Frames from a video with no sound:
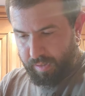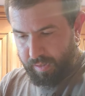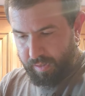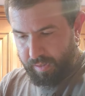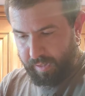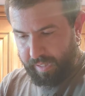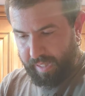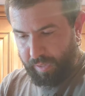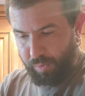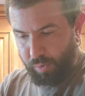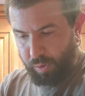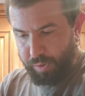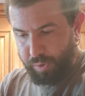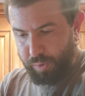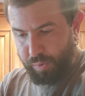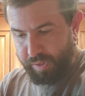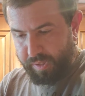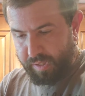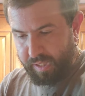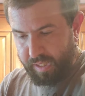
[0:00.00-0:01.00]
so that all
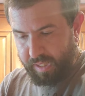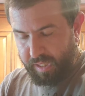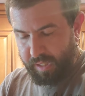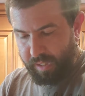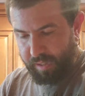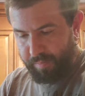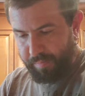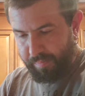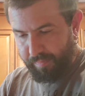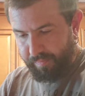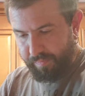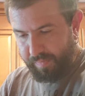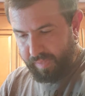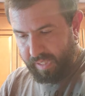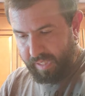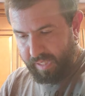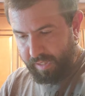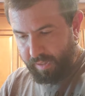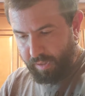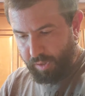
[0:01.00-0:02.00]
you see
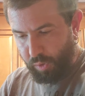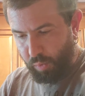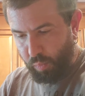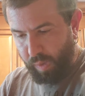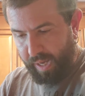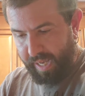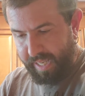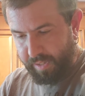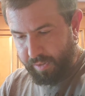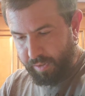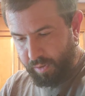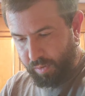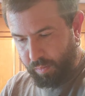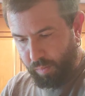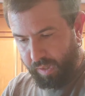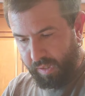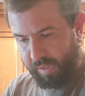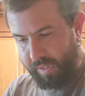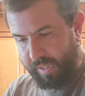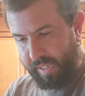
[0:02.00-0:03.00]
is the white. You don't
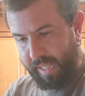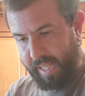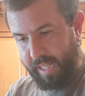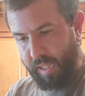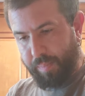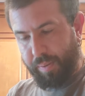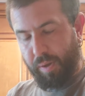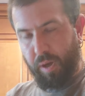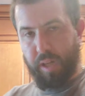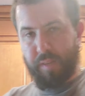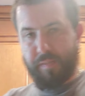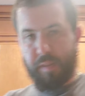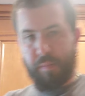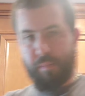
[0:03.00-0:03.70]
want to see any part of the